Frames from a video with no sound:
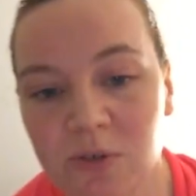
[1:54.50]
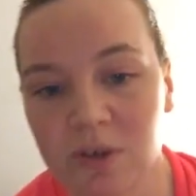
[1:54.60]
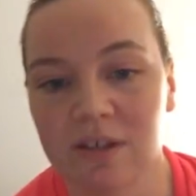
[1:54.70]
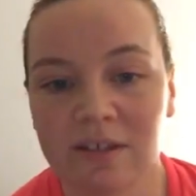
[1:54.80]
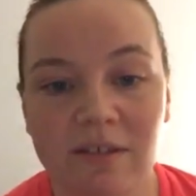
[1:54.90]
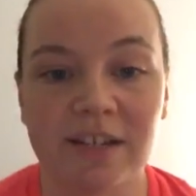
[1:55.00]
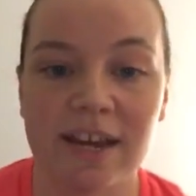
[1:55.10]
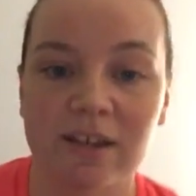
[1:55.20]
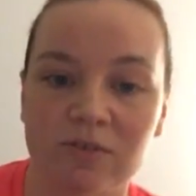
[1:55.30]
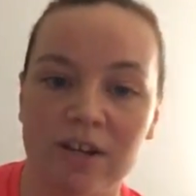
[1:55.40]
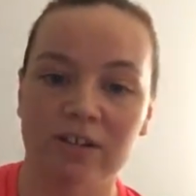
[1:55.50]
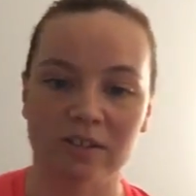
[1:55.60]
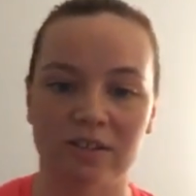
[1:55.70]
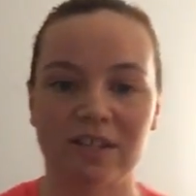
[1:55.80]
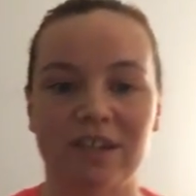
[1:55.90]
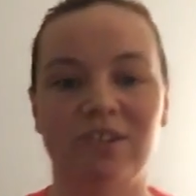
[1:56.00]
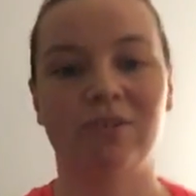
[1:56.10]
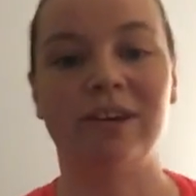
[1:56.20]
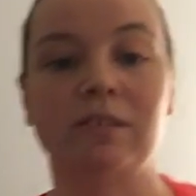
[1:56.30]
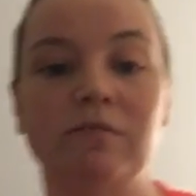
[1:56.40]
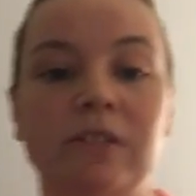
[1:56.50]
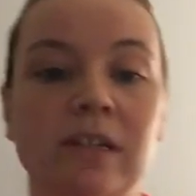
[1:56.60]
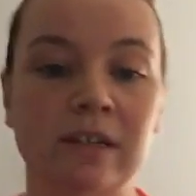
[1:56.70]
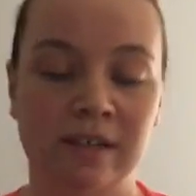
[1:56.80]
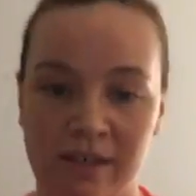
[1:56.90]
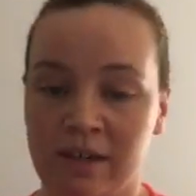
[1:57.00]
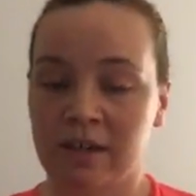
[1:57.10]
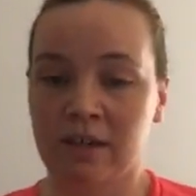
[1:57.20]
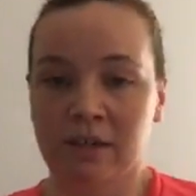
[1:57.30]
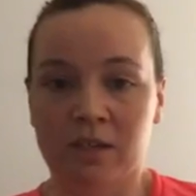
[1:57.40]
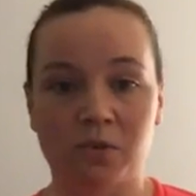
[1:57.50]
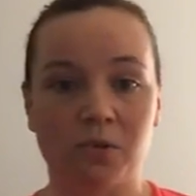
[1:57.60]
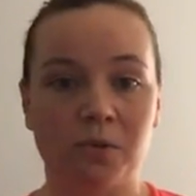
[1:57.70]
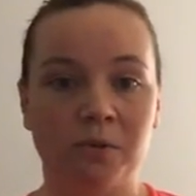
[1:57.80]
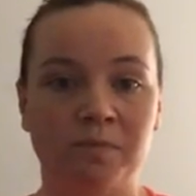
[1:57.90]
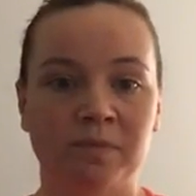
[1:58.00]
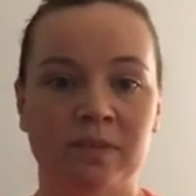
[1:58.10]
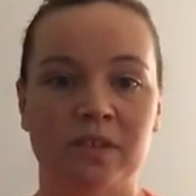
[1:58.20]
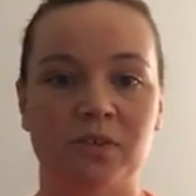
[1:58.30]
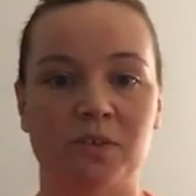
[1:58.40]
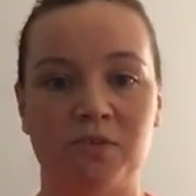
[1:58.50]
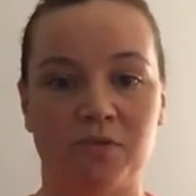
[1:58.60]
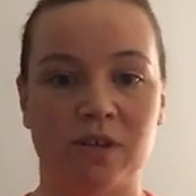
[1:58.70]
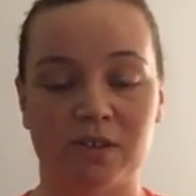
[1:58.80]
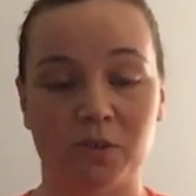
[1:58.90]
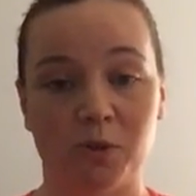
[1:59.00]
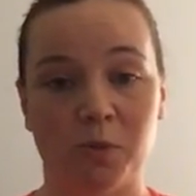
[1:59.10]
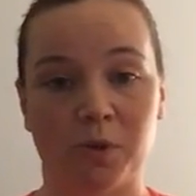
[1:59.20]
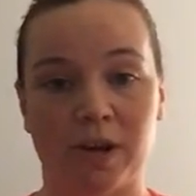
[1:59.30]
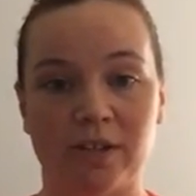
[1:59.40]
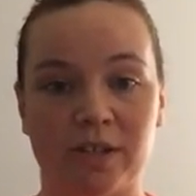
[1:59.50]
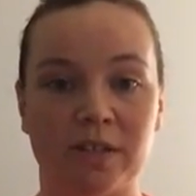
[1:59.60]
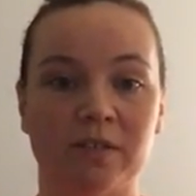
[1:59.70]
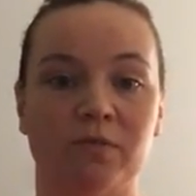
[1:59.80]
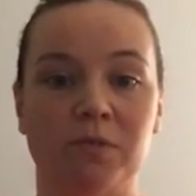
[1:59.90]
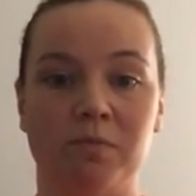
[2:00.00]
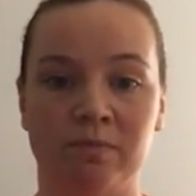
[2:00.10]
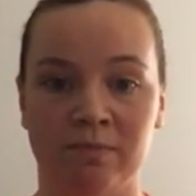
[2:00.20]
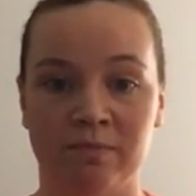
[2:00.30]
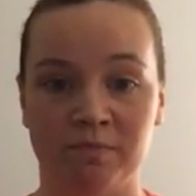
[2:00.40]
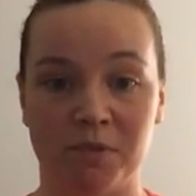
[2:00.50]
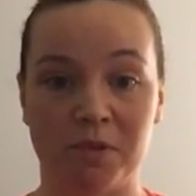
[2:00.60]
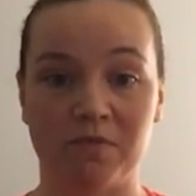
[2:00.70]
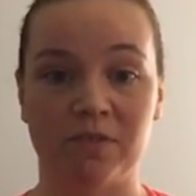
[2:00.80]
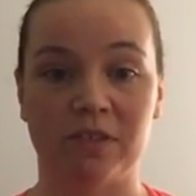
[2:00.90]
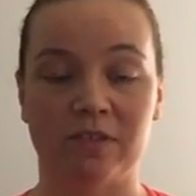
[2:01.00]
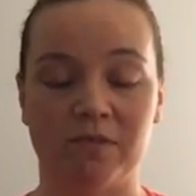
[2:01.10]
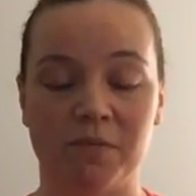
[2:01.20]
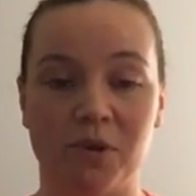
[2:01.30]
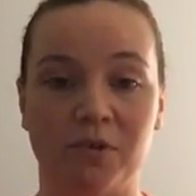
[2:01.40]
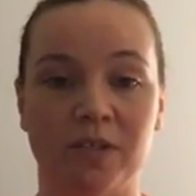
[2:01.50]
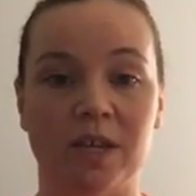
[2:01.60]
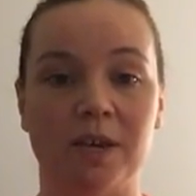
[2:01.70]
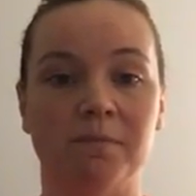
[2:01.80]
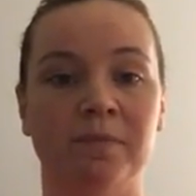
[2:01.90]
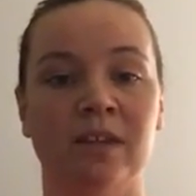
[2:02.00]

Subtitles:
you this little neck stretch because it's actually quite lovely. So it's got two progressions from the offset.